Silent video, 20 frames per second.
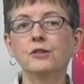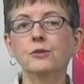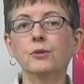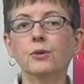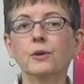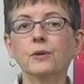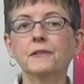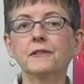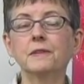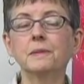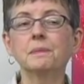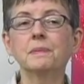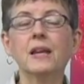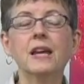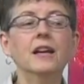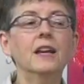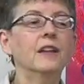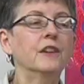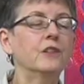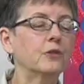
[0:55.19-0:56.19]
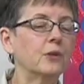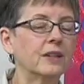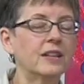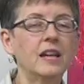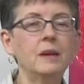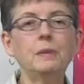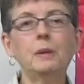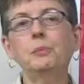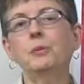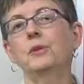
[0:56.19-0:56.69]
year olds. So I
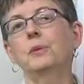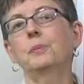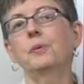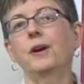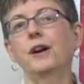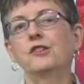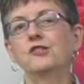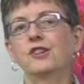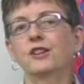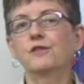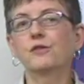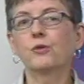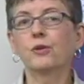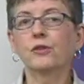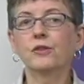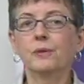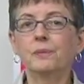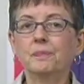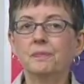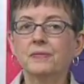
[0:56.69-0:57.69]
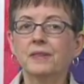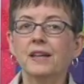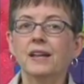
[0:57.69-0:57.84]
came up with a project for them.